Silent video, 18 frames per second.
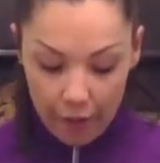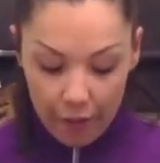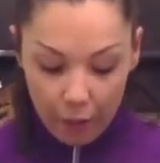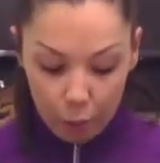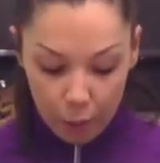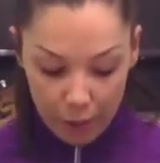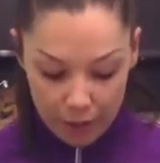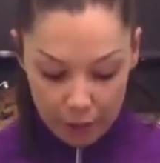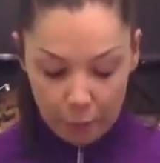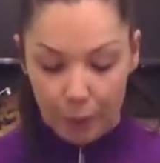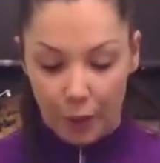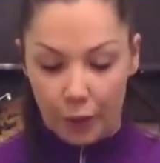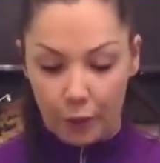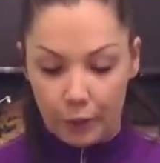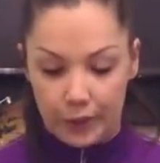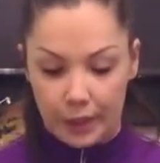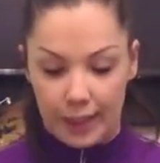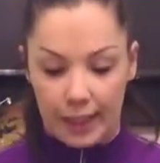With the
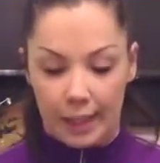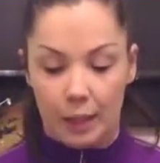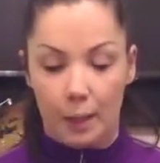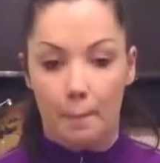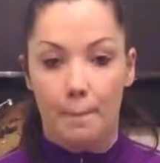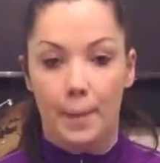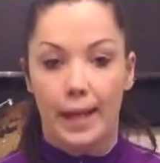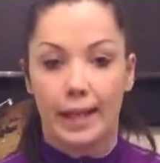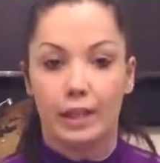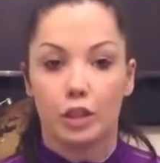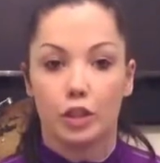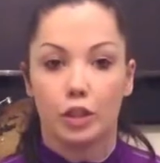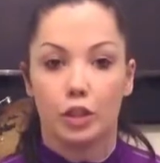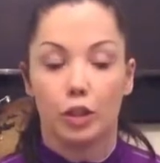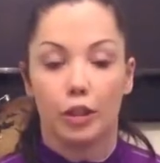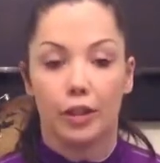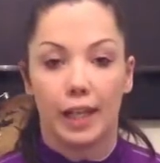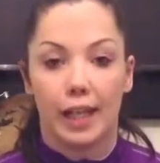protein, make
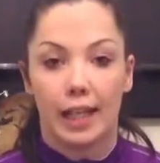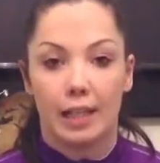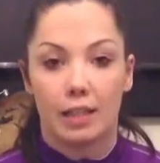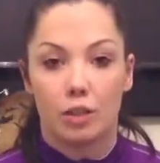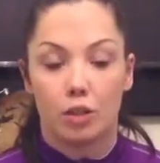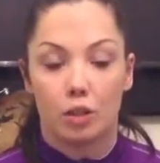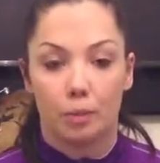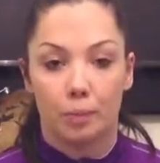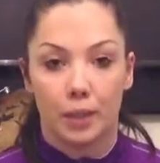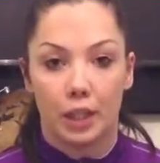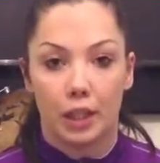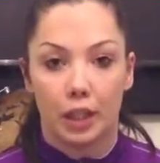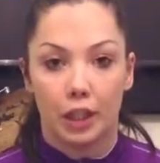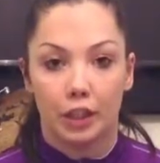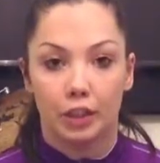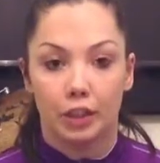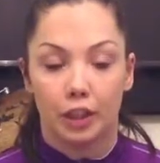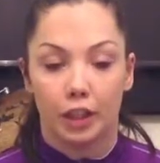sure that it's something
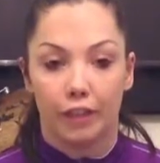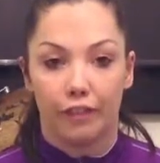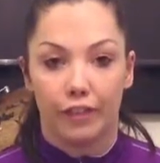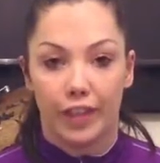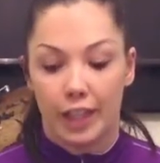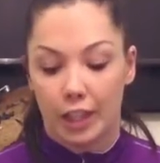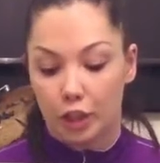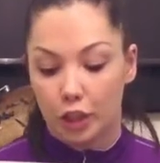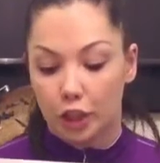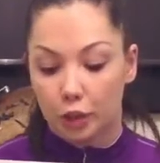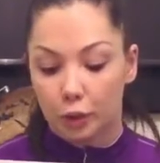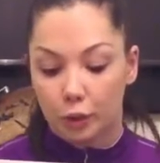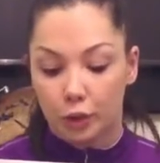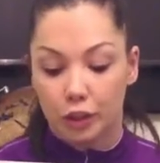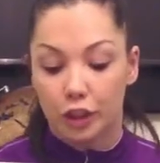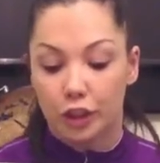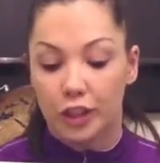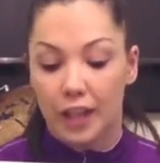that you're going to finish.
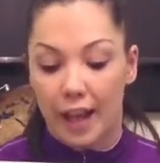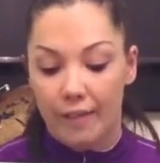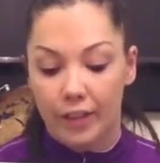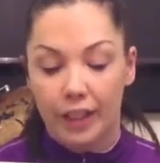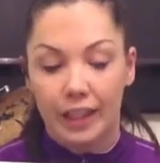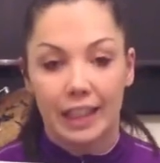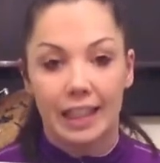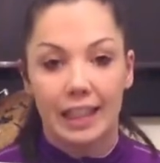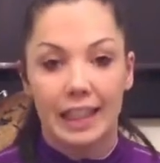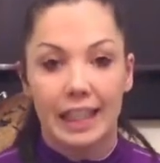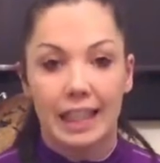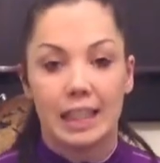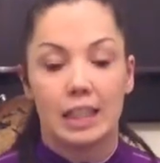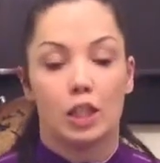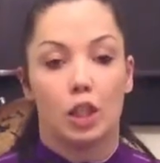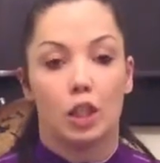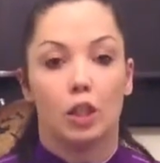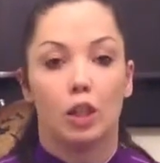You're never going to
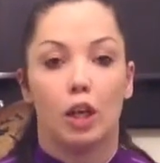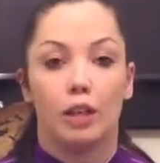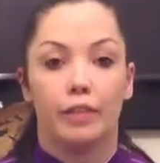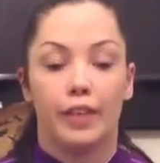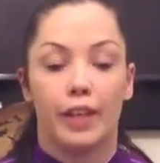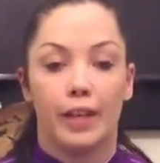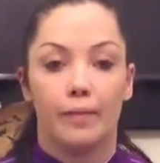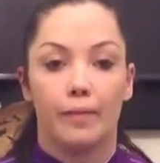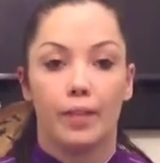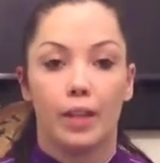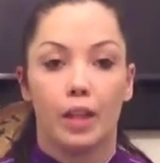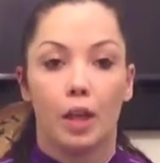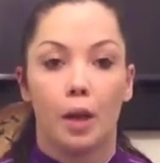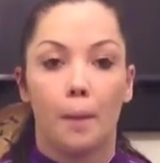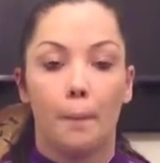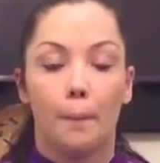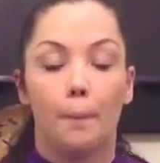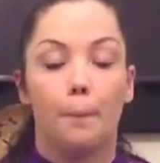need a lot of it,
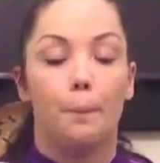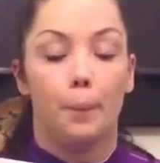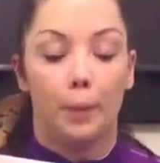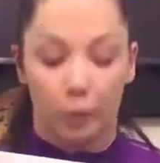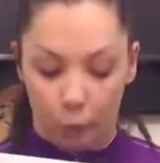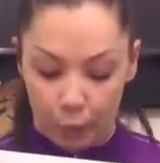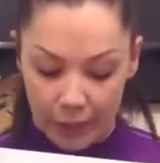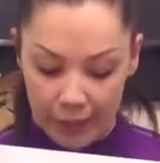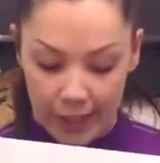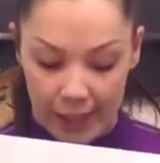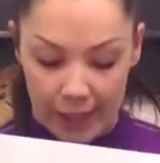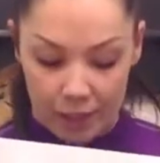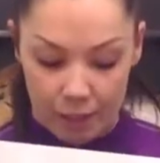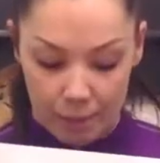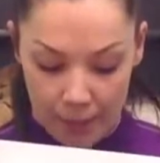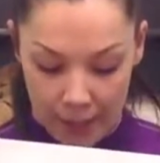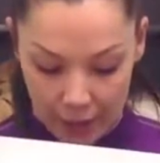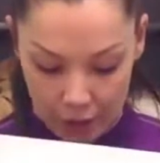but we need
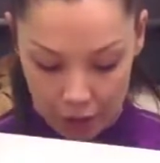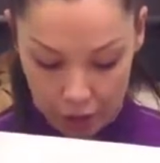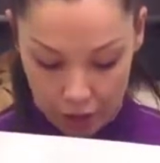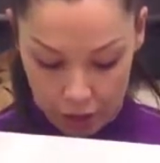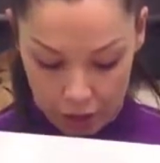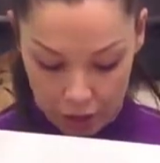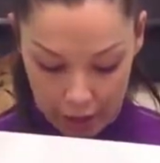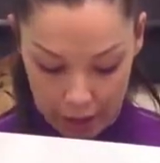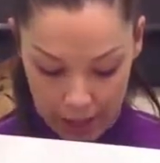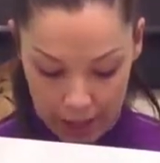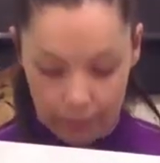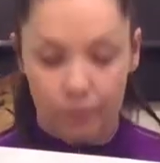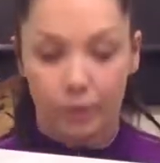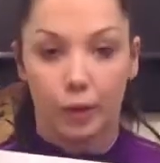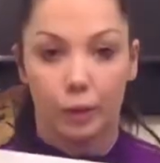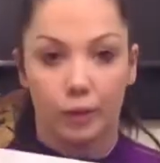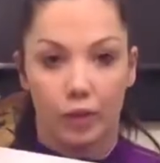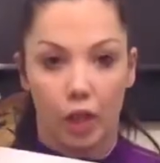to make sure
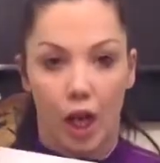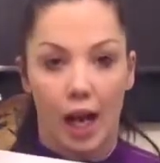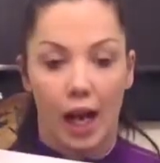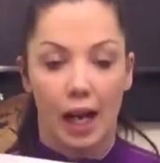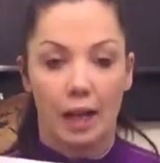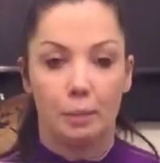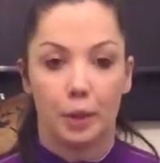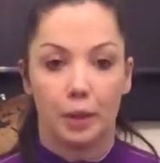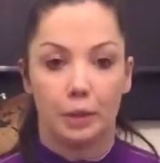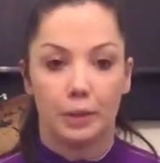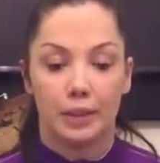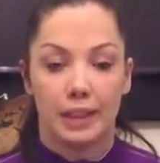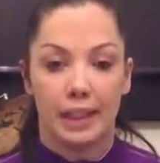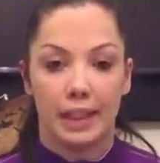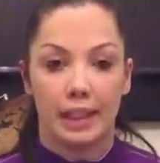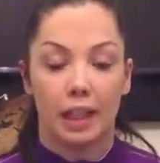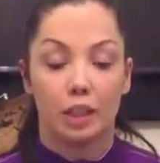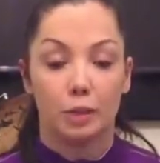that we've got high
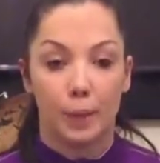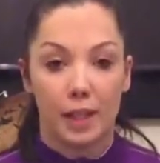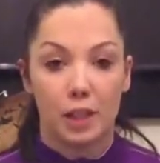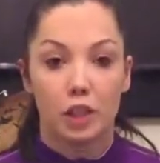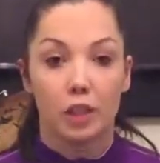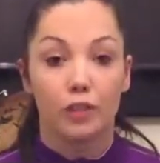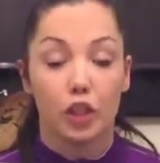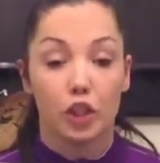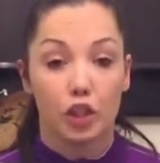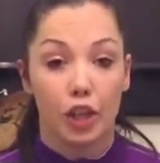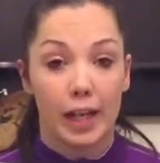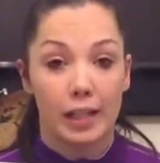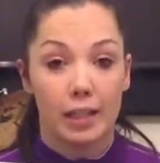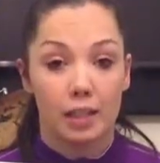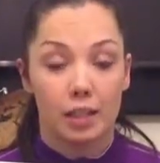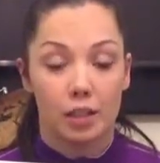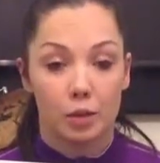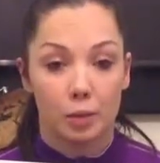protein, especially if you're
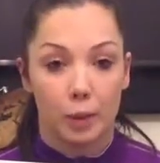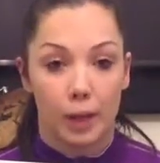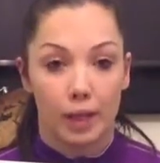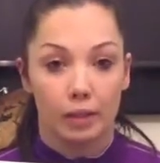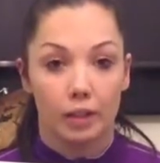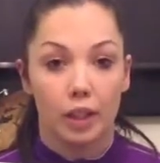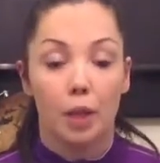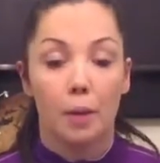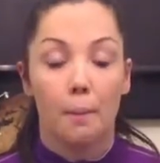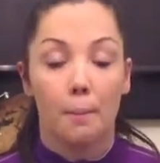training as well.